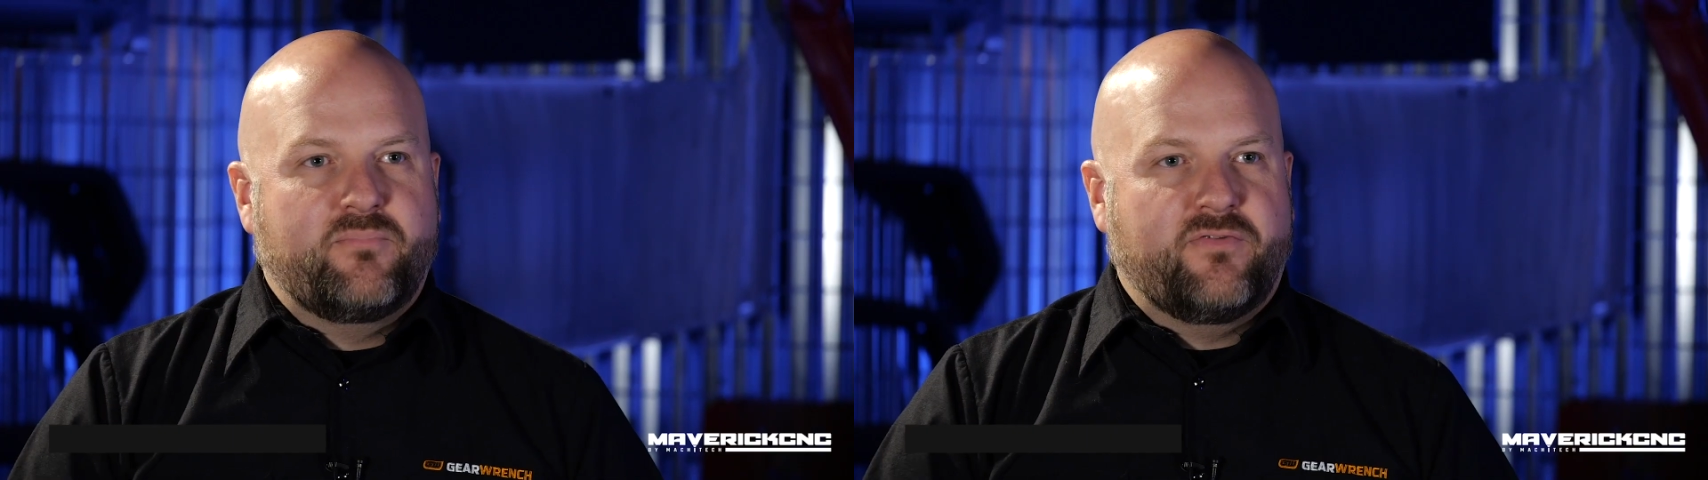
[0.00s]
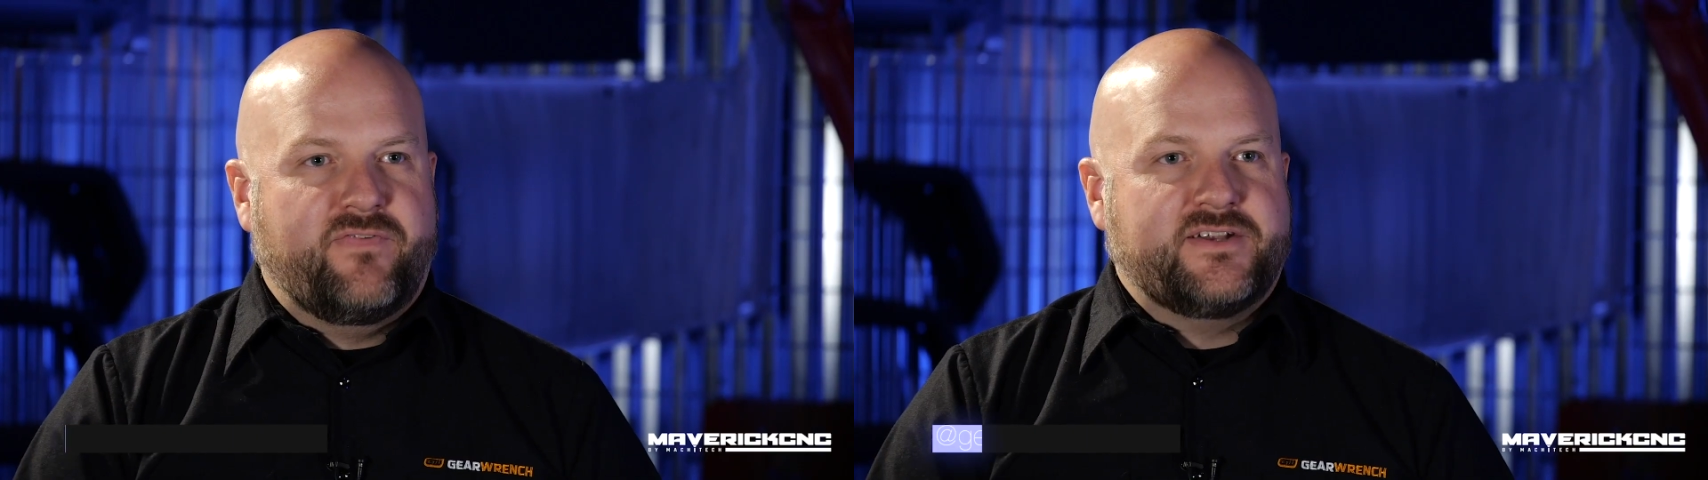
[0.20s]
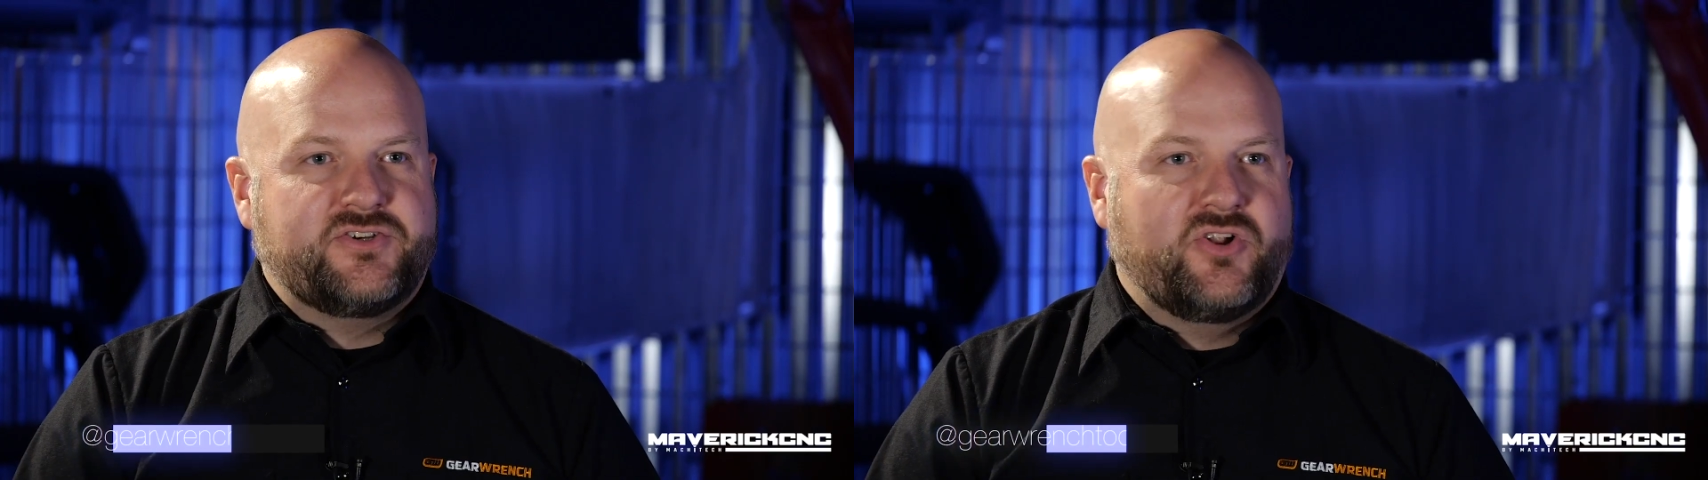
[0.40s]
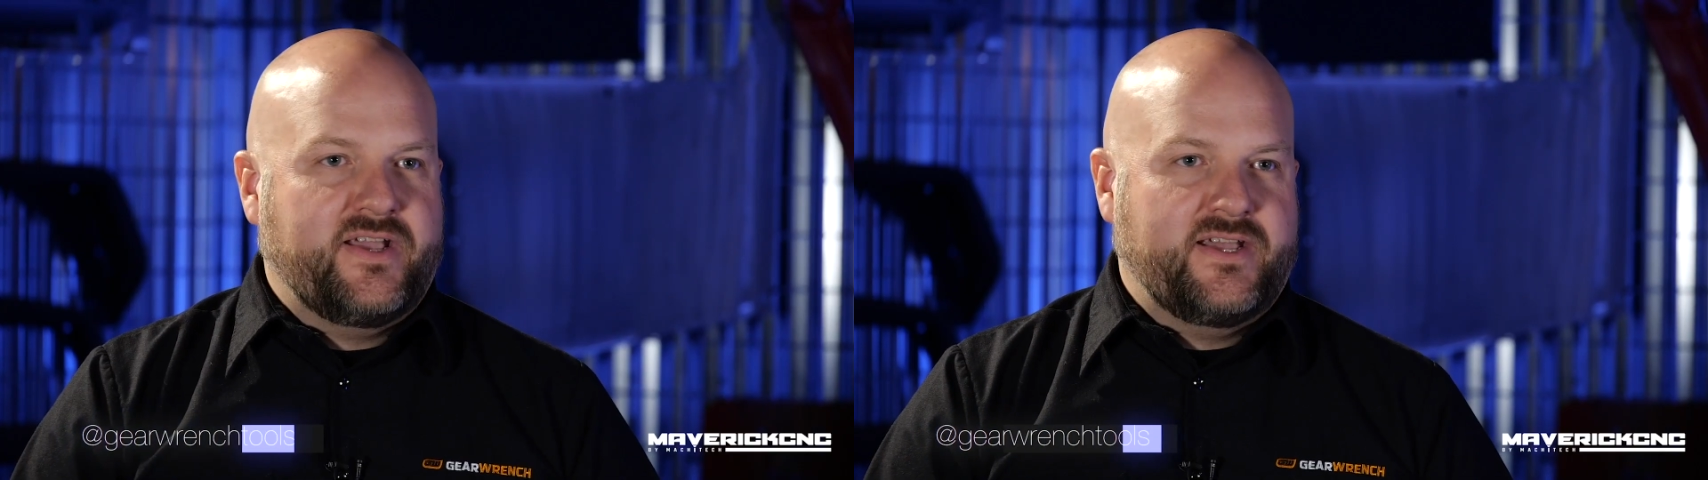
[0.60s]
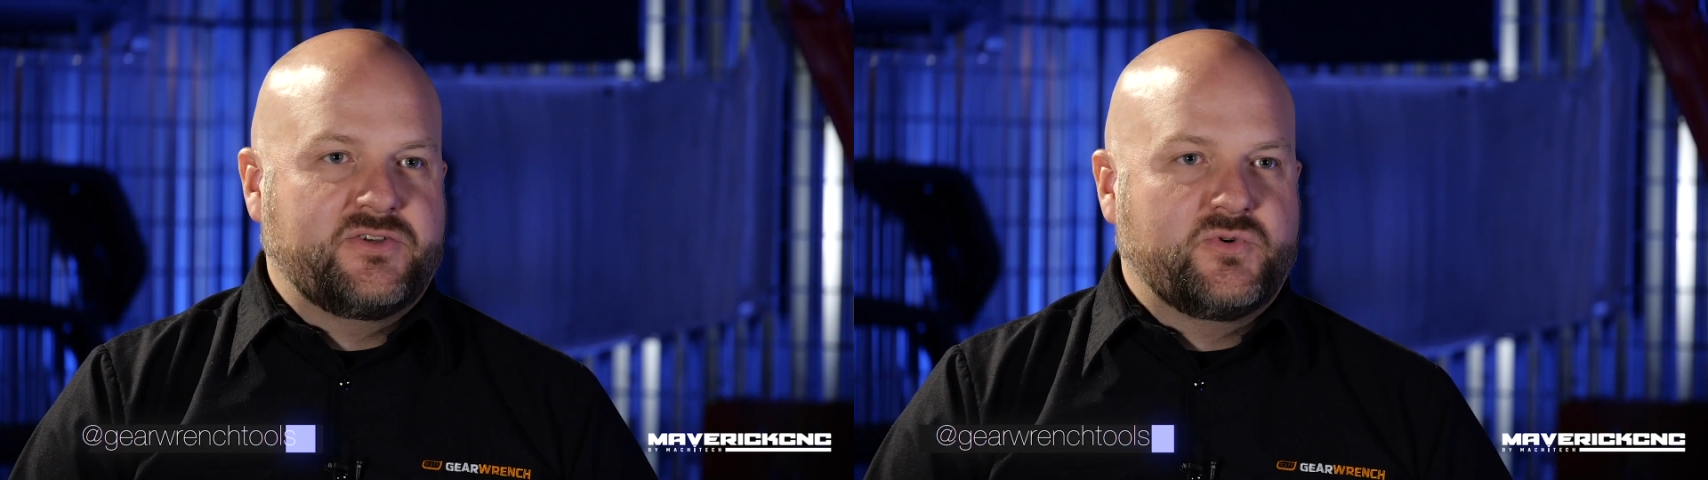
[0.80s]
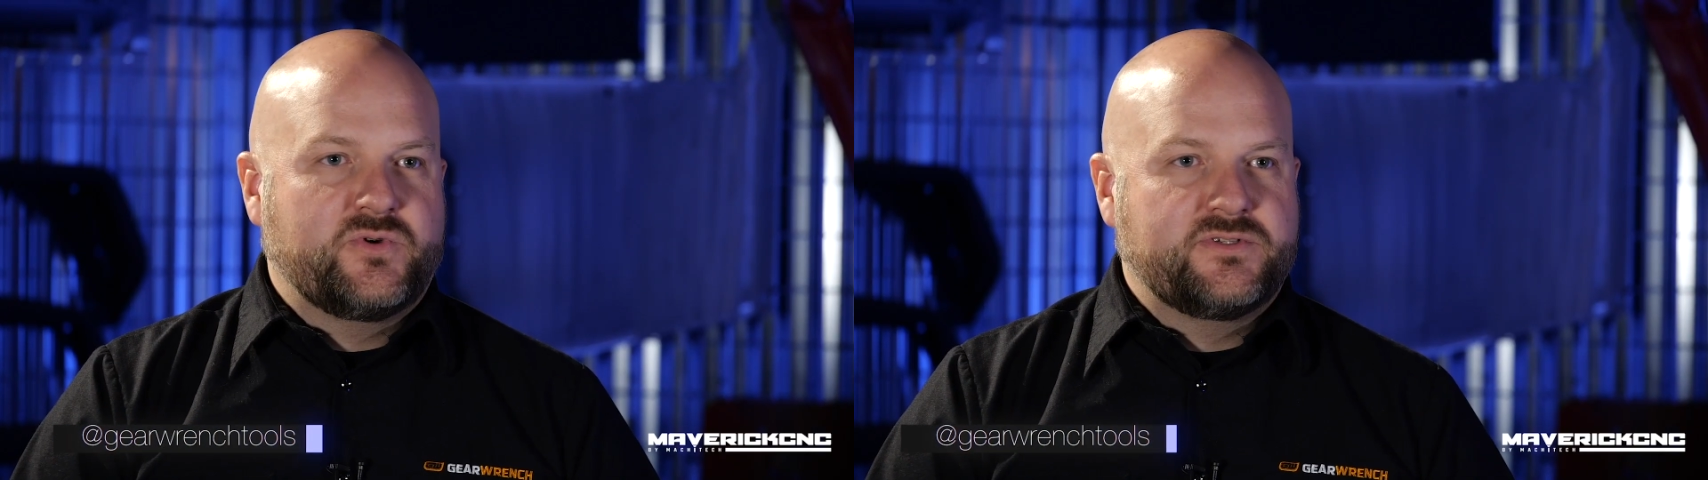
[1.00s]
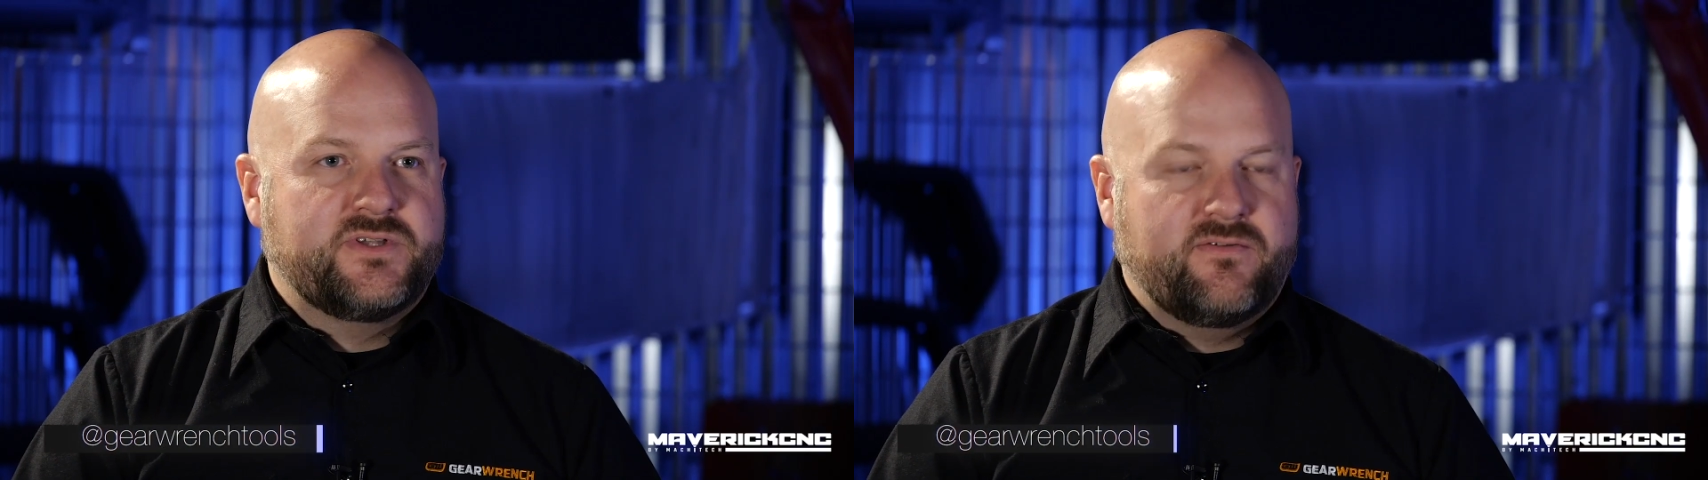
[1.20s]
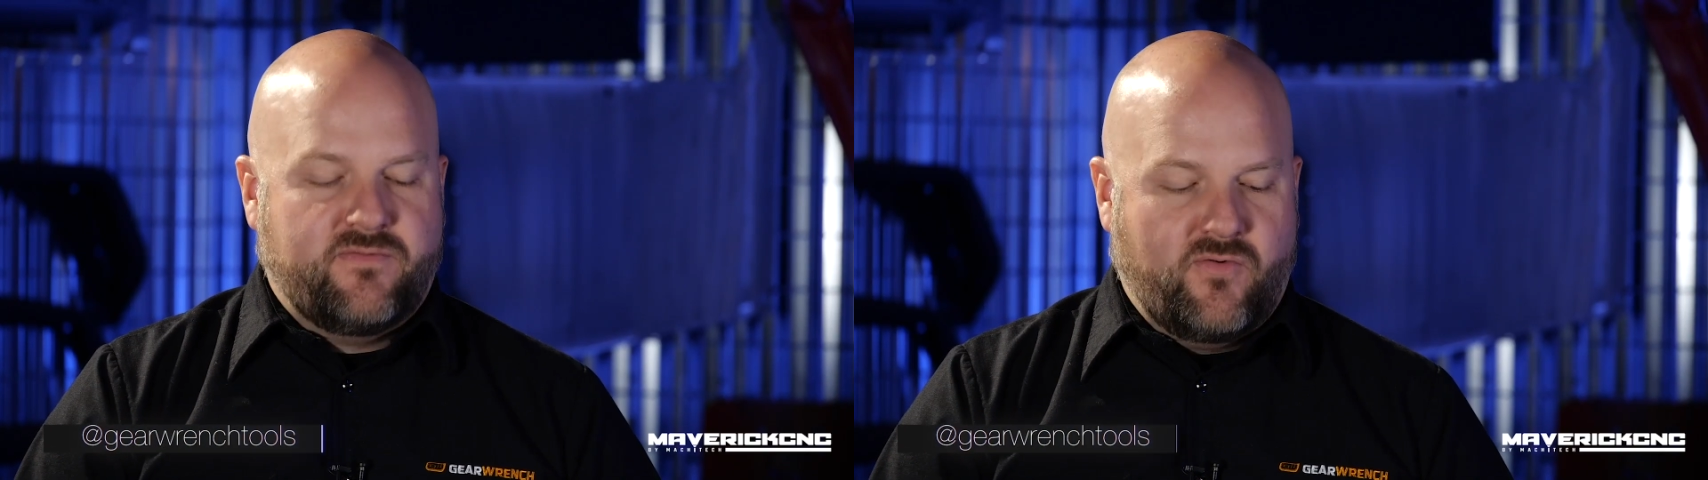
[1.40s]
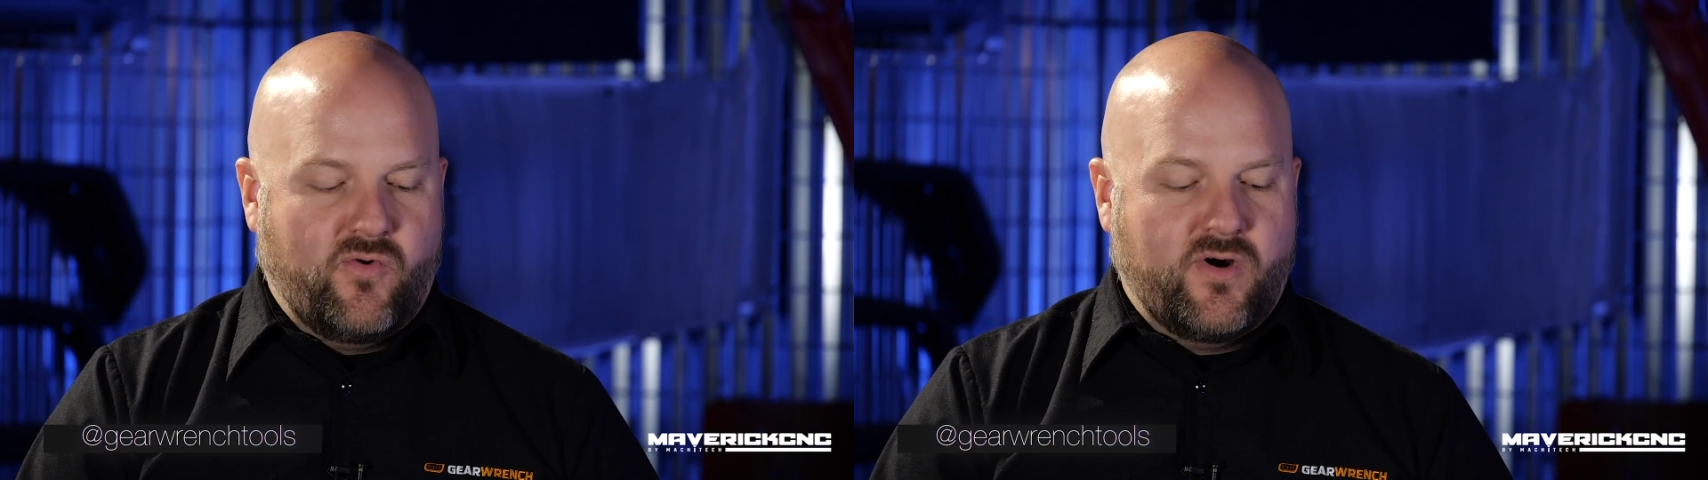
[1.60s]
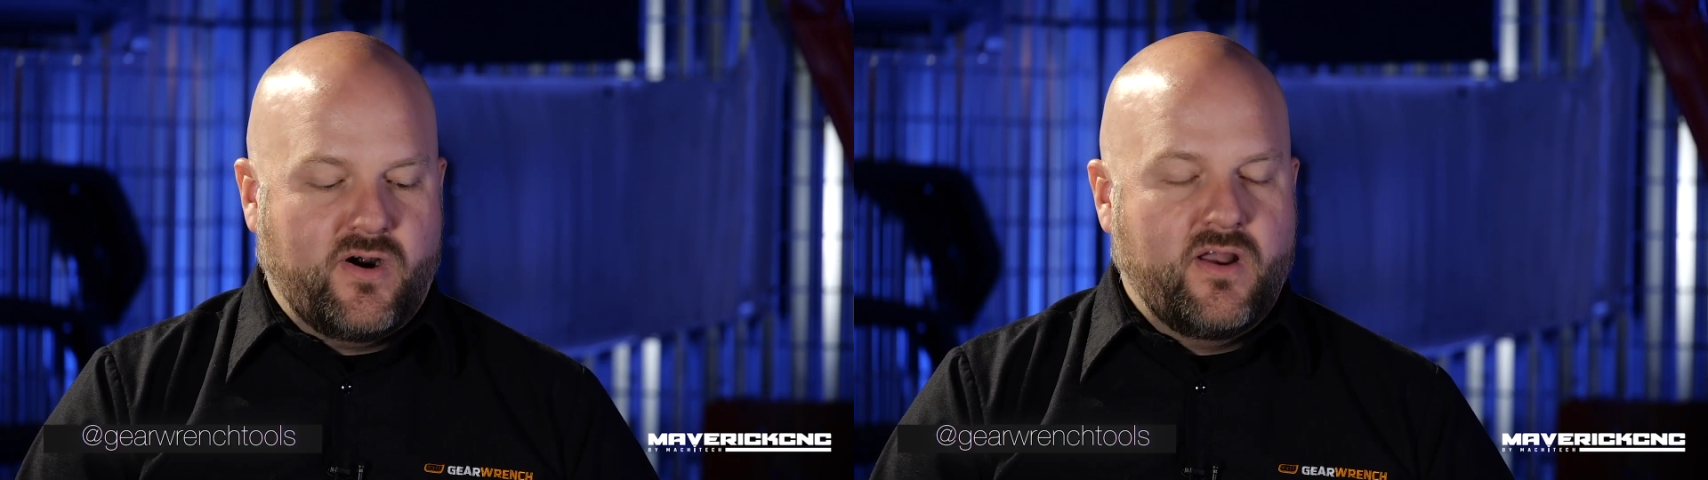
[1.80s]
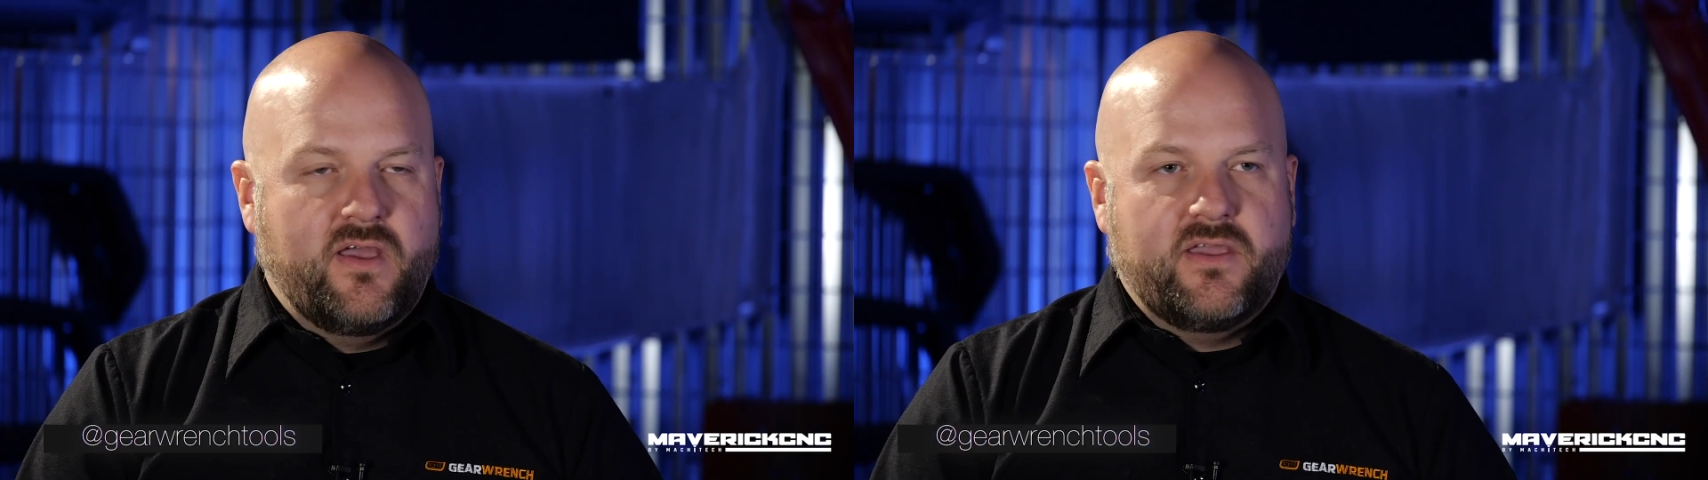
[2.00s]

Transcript: professional hand tools for